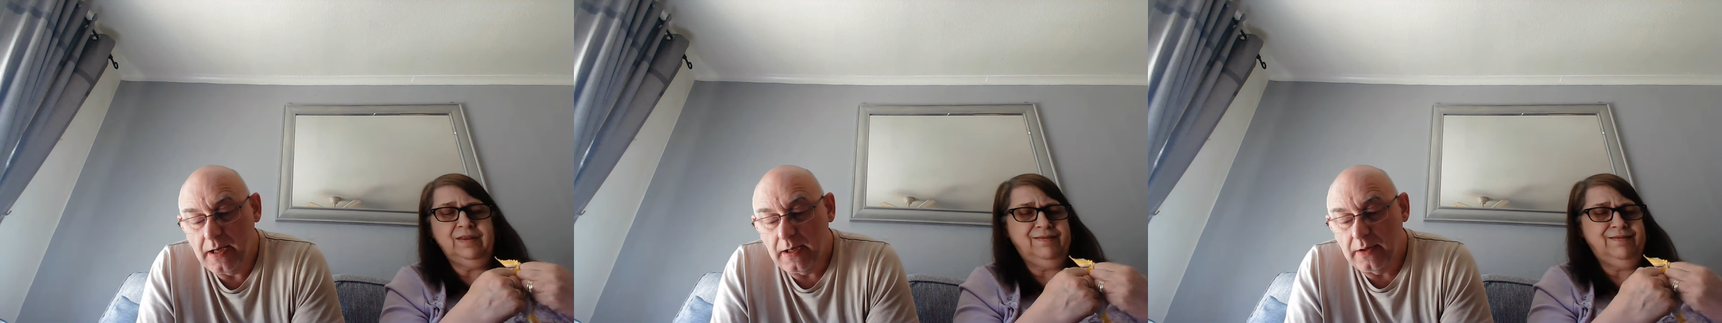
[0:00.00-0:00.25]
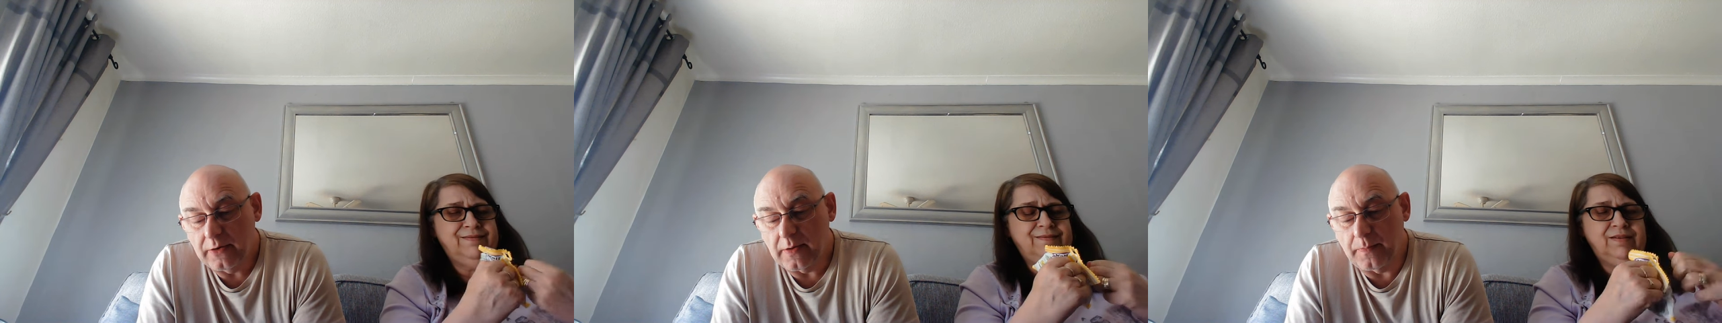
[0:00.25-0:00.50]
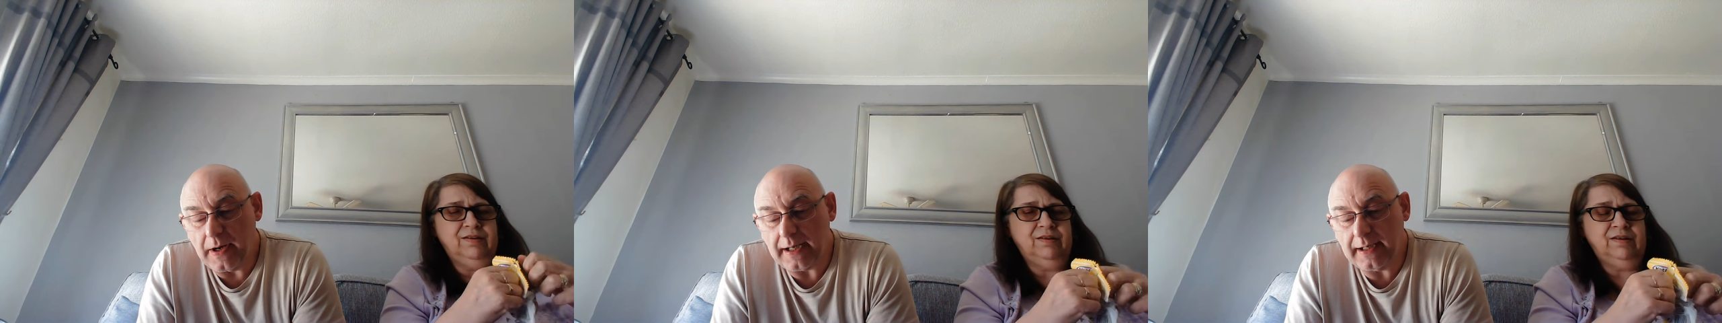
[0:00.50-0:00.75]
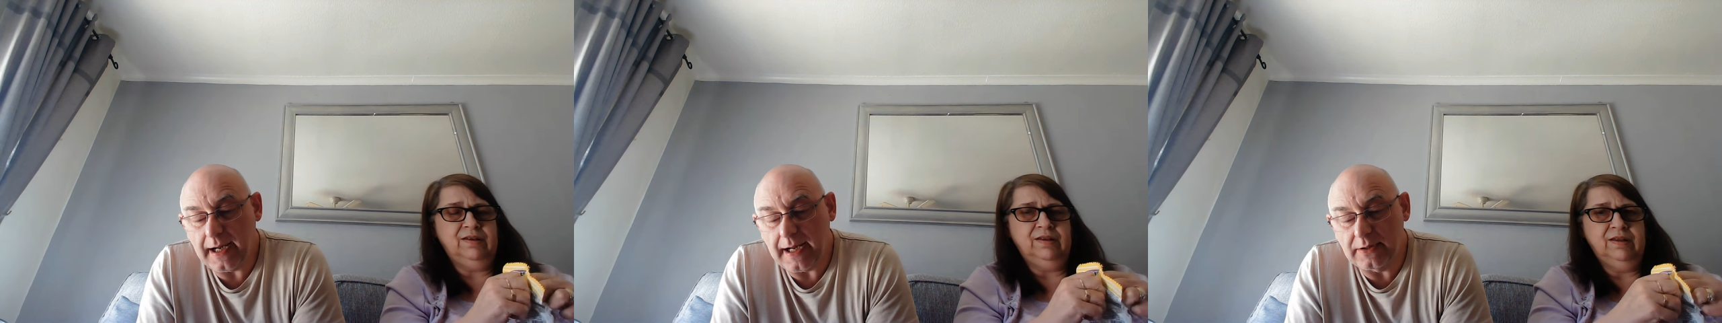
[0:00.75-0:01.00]
Speaker 1: The black
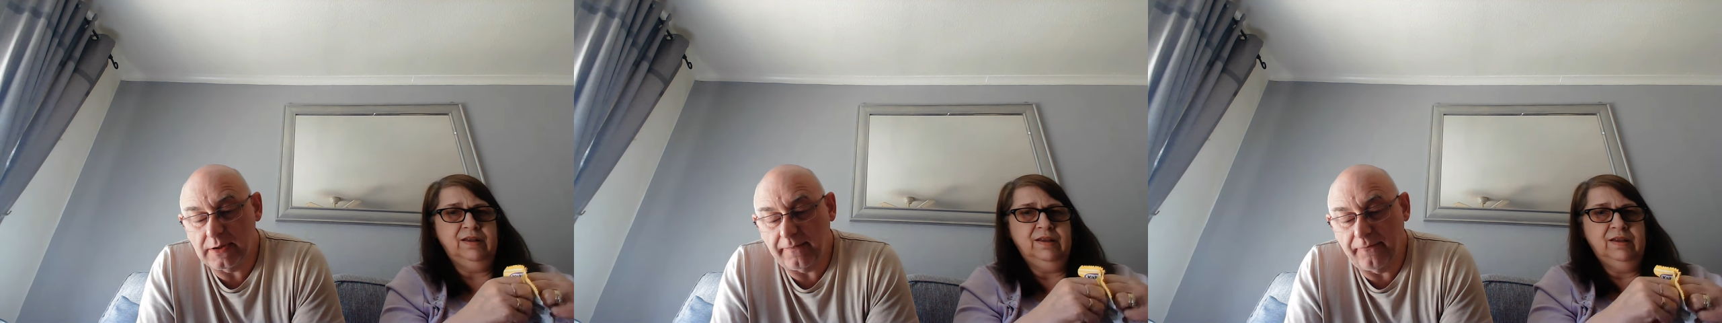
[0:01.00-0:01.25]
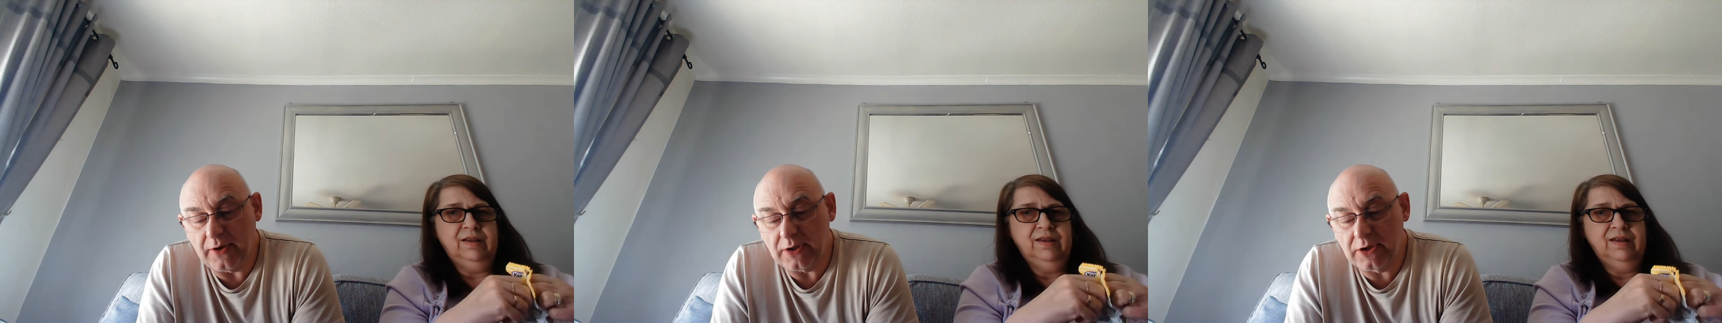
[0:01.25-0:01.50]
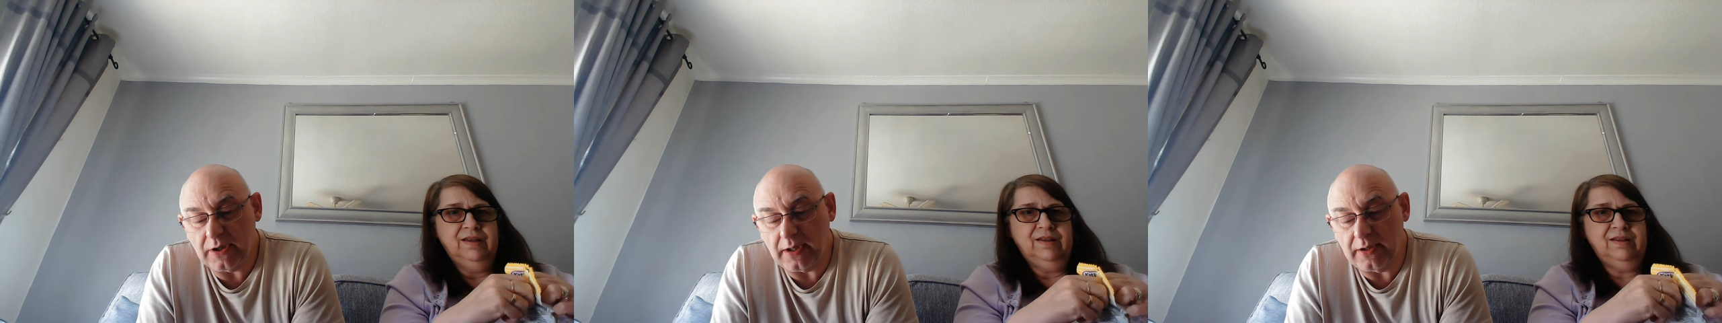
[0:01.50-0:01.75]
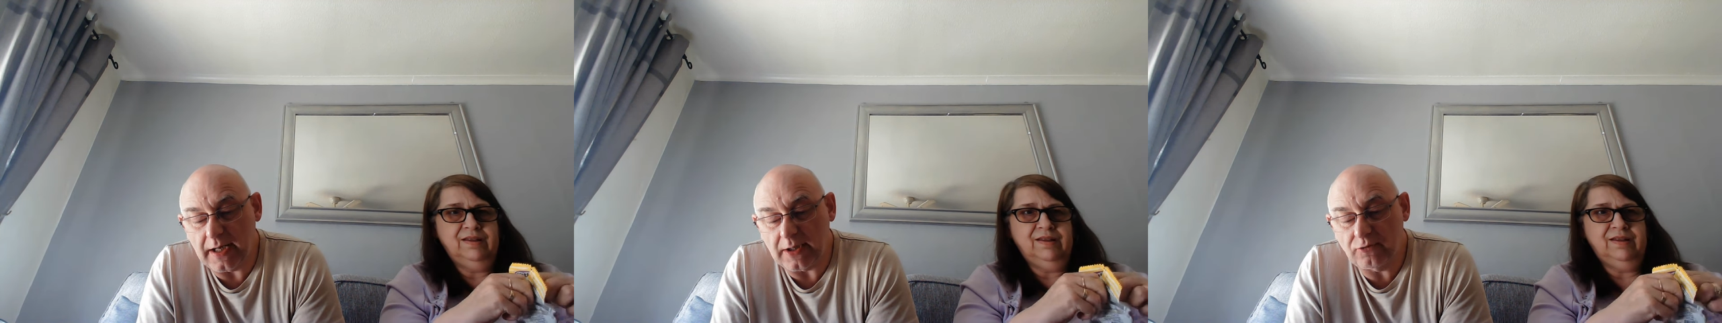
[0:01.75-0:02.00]
heads feature a
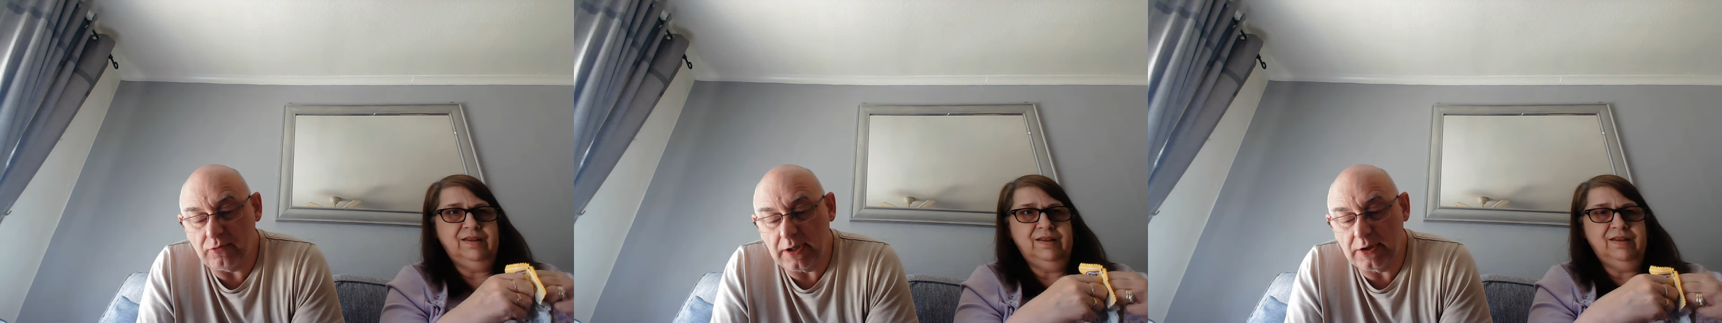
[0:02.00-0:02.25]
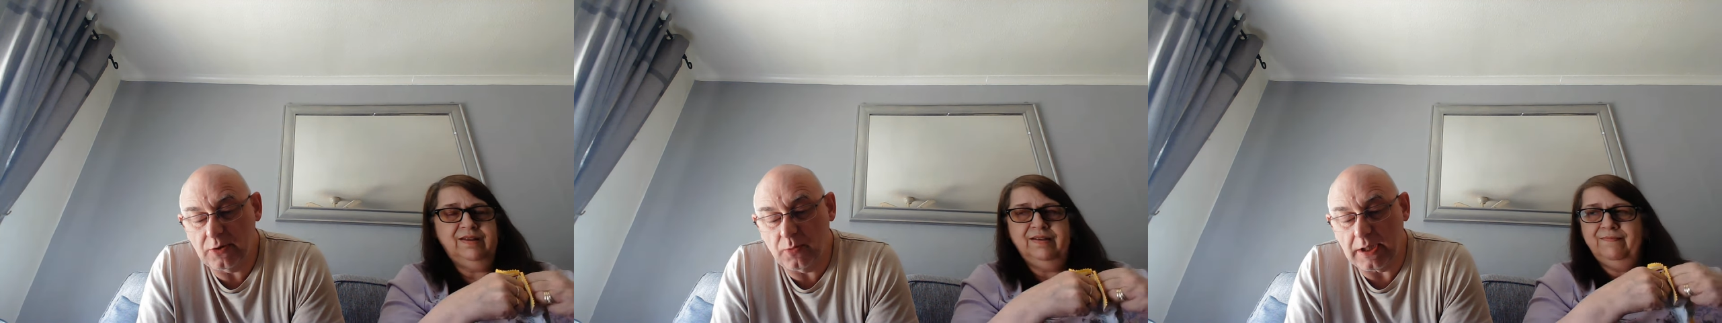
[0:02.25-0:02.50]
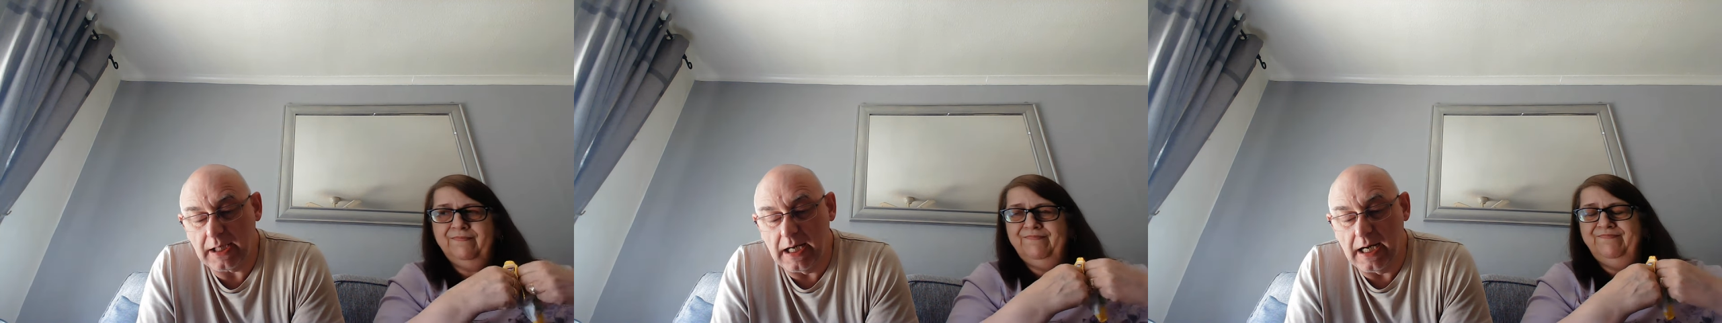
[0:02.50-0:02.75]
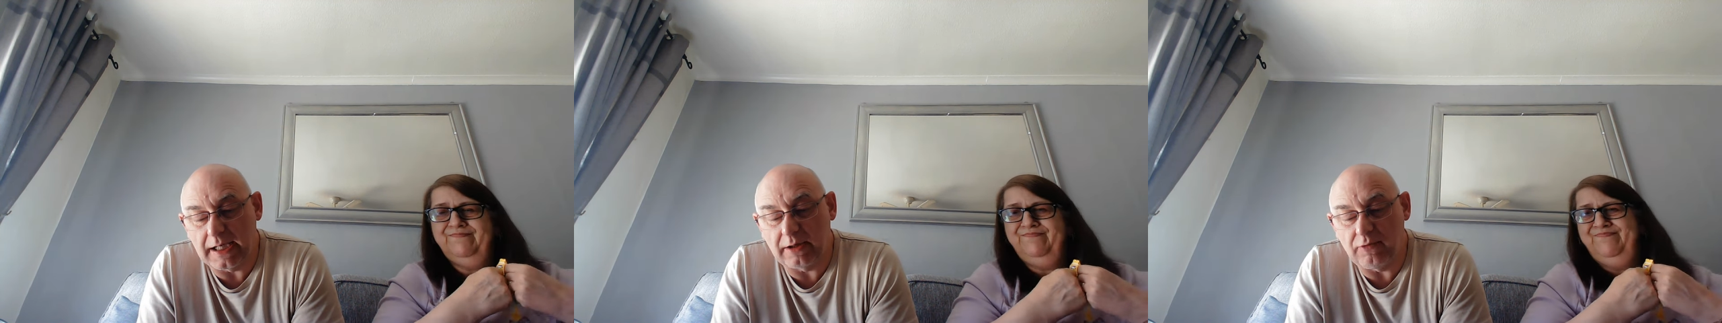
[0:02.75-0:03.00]
naturally sweet
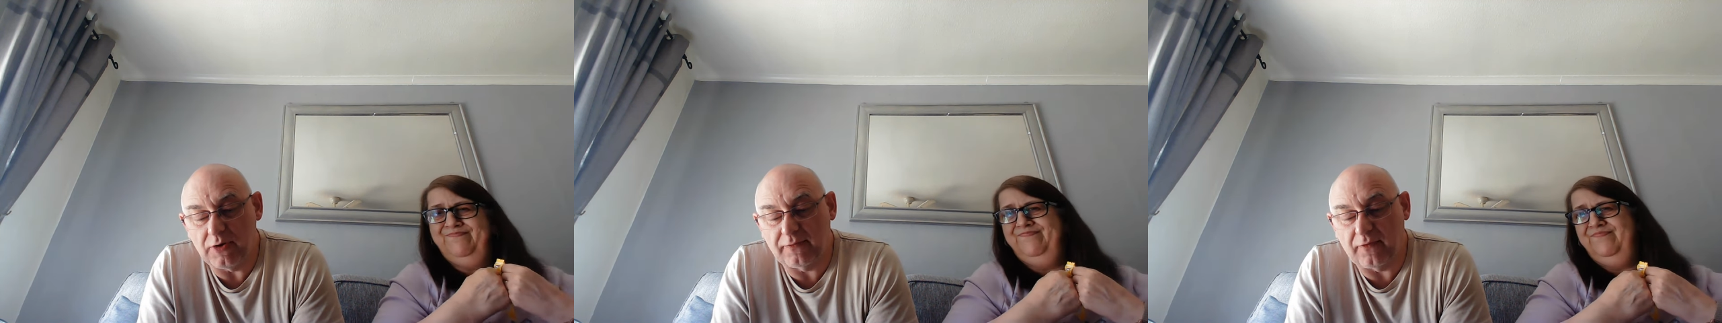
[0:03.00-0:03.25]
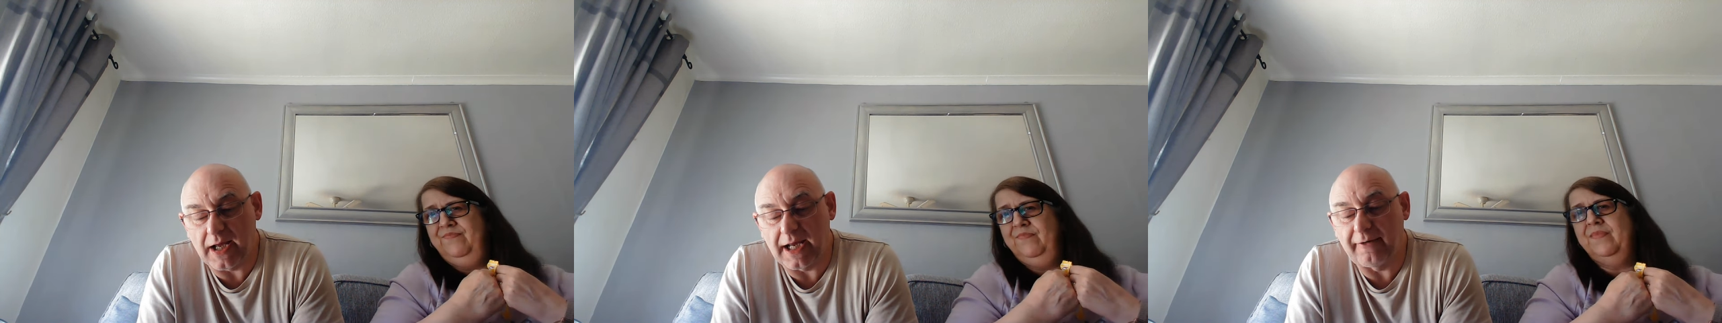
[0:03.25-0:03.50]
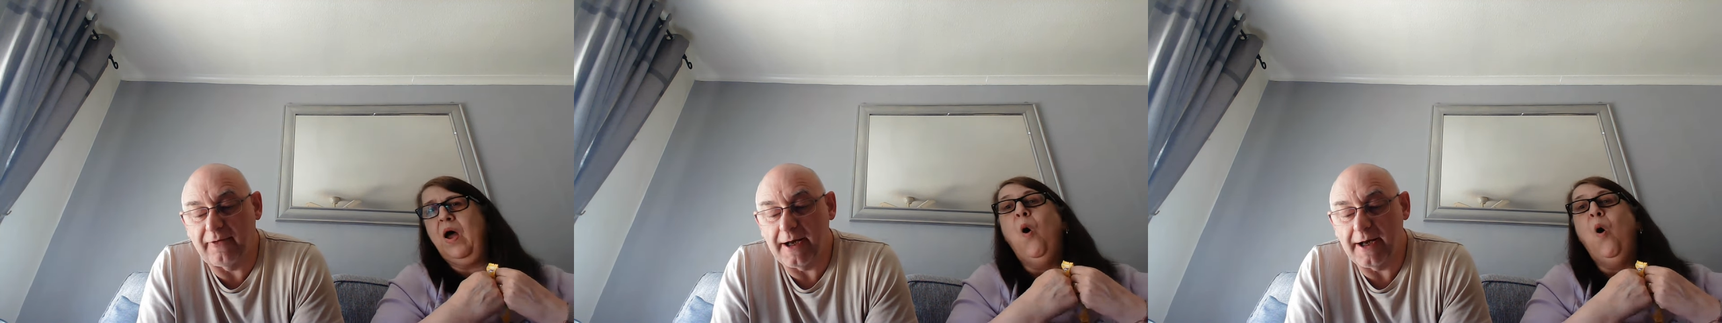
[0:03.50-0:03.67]
licorice flavour.